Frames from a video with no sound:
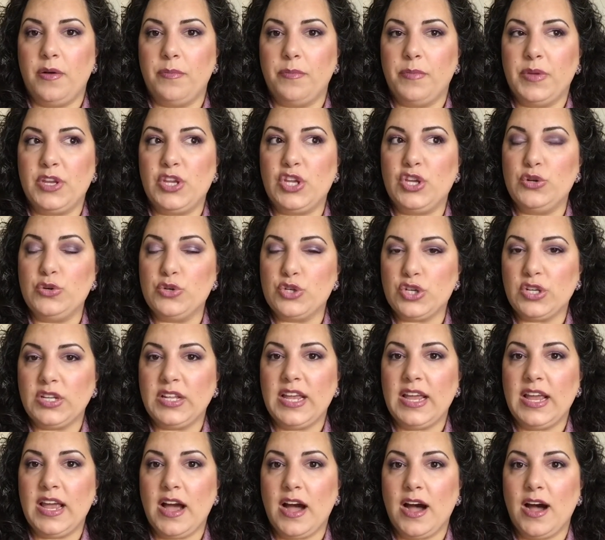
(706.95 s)
But
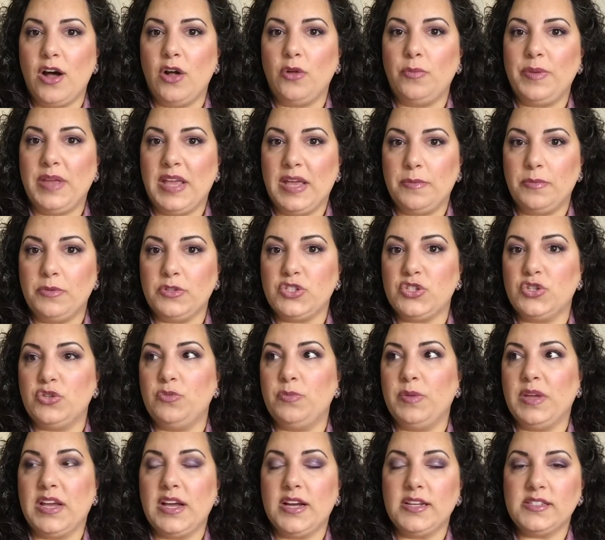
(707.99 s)
usually I'll be able to,
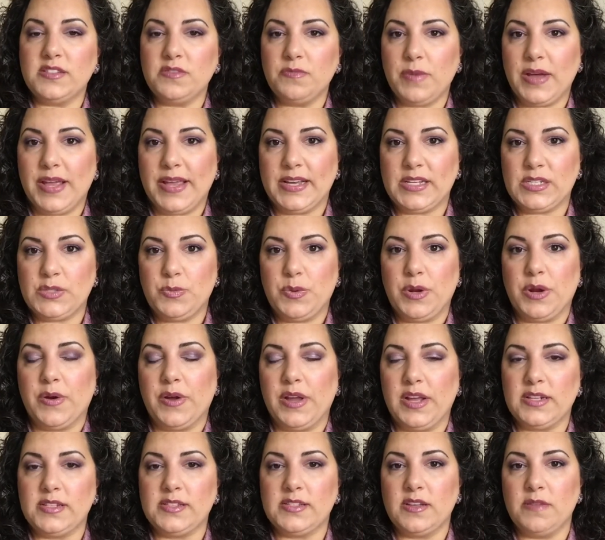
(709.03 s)
because of my
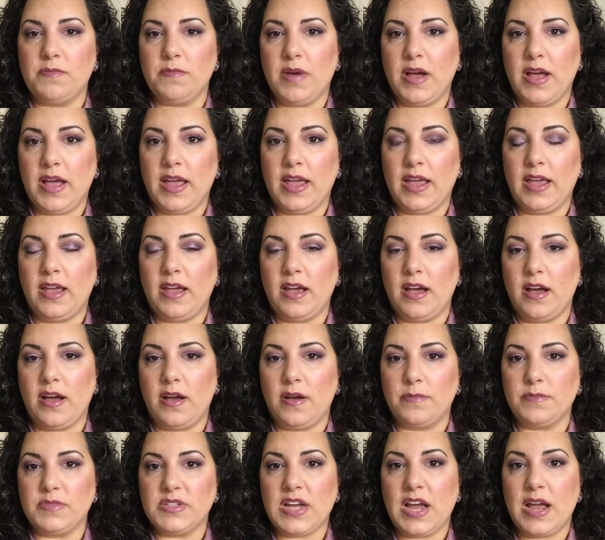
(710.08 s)
experience and my
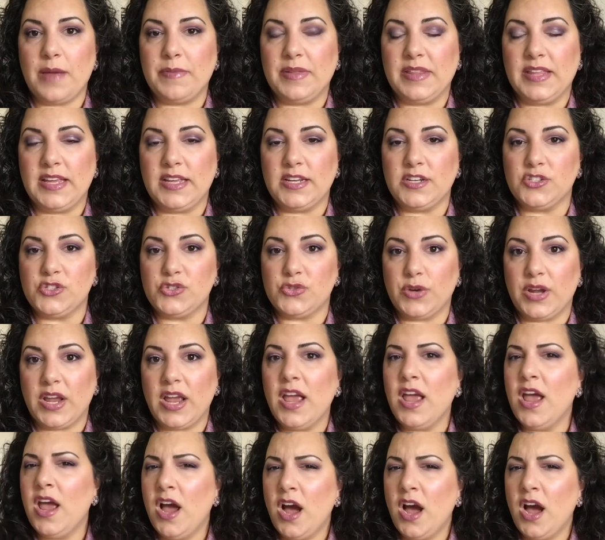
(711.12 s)
time in the industry,